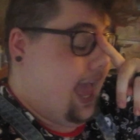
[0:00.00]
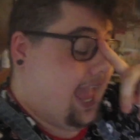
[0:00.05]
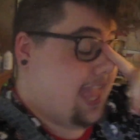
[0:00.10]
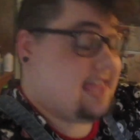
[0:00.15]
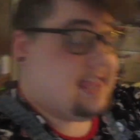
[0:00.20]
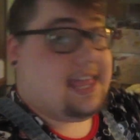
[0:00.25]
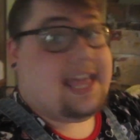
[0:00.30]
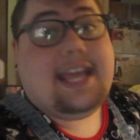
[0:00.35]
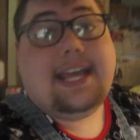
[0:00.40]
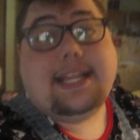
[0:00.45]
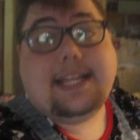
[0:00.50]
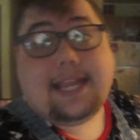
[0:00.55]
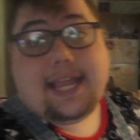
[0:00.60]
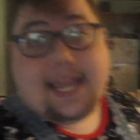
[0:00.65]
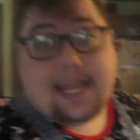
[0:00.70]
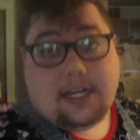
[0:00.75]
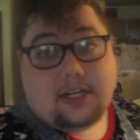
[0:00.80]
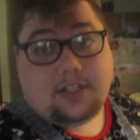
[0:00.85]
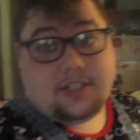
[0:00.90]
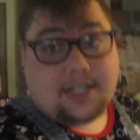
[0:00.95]
I think
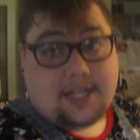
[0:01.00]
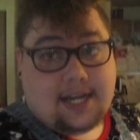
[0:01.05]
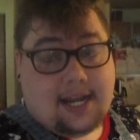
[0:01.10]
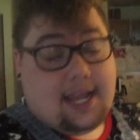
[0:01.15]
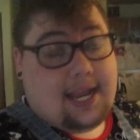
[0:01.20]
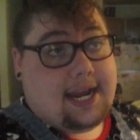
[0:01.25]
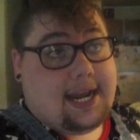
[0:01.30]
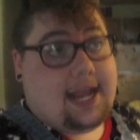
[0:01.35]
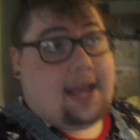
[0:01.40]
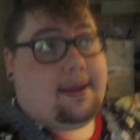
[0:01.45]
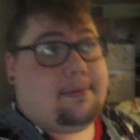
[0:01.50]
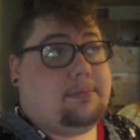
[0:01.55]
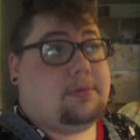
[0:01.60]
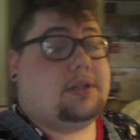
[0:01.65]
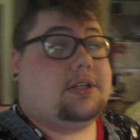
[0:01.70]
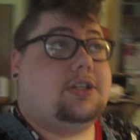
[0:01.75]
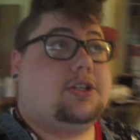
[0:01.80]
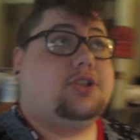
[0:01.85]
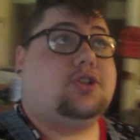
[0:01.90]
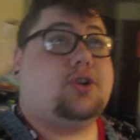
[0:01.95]
later tonight I'm going
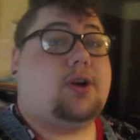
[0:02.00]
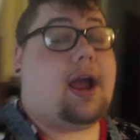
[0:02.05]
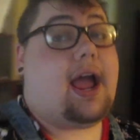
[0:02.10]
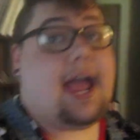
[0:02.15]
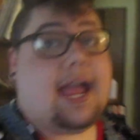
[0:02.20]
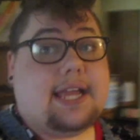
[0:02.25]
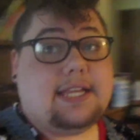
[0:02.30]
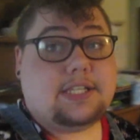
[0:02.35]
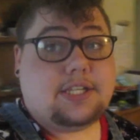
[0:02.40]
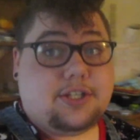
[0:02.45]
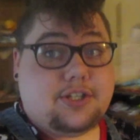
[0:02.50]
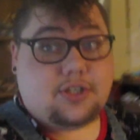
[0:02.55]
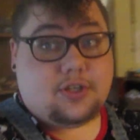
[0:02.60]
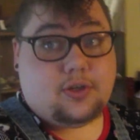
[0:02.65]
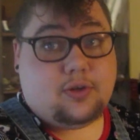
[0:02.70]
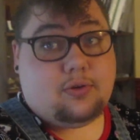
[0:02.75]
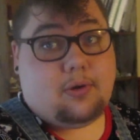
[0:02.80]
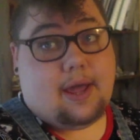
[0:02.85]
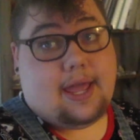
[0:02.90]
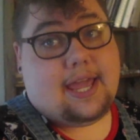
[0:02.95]
to try to
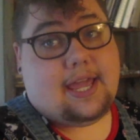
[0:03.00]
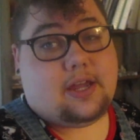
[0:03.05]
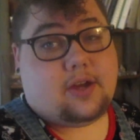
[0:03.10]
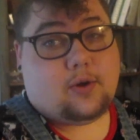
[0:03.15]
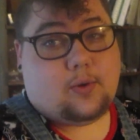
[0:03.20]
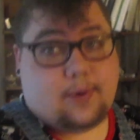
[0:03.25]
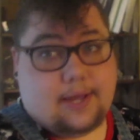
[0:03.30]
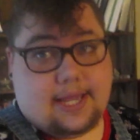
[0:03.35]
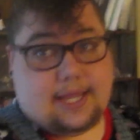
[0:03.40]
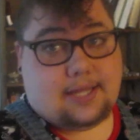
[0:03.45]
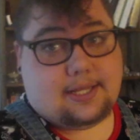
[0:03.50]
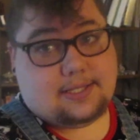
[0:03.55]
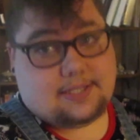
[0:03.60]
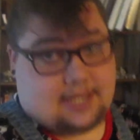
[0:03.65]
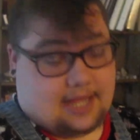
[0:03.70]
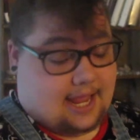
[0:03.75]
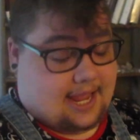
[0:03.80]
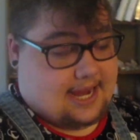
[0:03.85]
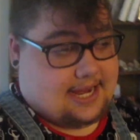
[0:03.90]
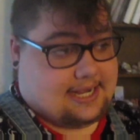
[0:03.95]
do a quick
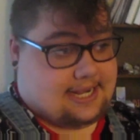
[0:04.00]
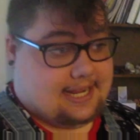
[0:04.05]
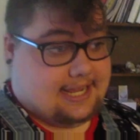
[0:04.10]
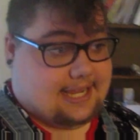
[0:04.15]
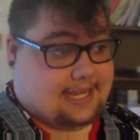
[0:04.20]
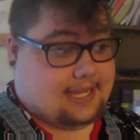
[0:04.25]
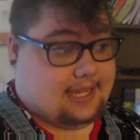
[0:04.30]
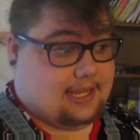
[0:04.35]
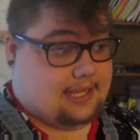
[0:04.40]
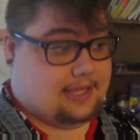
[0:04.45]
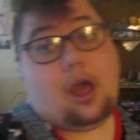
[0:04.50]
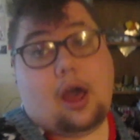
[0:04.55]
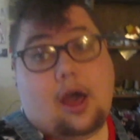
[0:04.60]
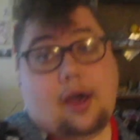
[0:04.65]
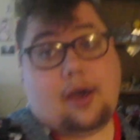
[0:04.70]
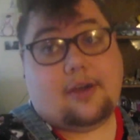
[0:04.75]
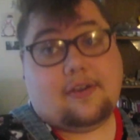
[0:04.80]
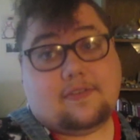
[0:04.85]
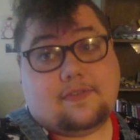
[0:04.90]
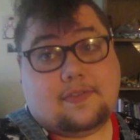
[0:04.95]
tidy
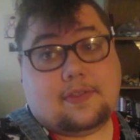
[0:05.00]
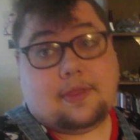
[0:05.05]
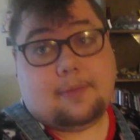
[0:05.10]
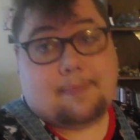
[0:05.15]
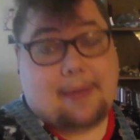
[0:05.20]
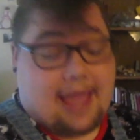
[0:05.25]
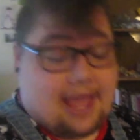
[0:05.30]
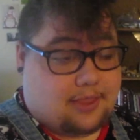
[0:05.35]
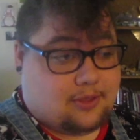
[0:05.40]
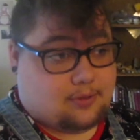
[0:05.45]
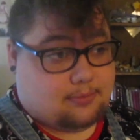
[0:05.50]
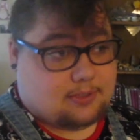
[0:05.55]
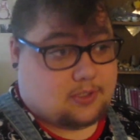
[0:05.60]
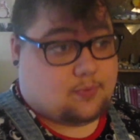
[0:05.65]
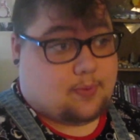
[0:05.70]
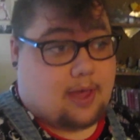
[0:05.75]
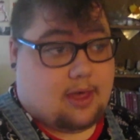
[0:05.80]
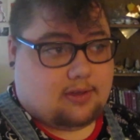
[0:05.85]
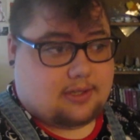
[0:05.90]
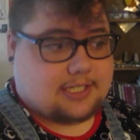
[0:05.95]
of the bathroom as
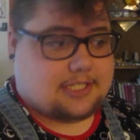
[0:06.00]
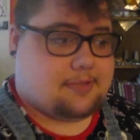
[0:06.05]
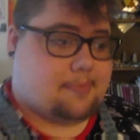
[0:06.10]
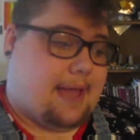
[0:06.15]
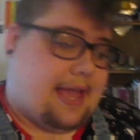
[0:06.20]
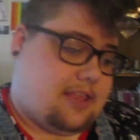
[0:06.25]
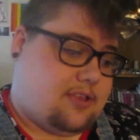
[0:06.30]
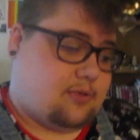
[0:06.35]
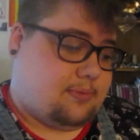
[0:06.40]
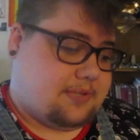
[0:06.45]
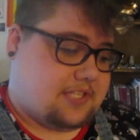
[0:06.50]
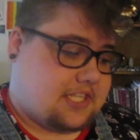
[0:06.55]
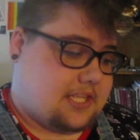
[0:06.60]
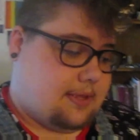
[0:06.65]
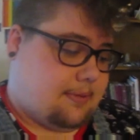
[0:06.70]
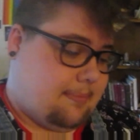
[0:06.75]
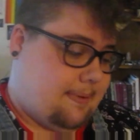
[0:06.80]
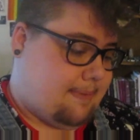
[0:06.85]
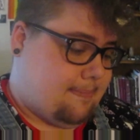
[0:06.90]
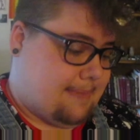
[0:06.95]
well because the bathroom is a
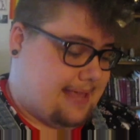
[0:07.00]
little bit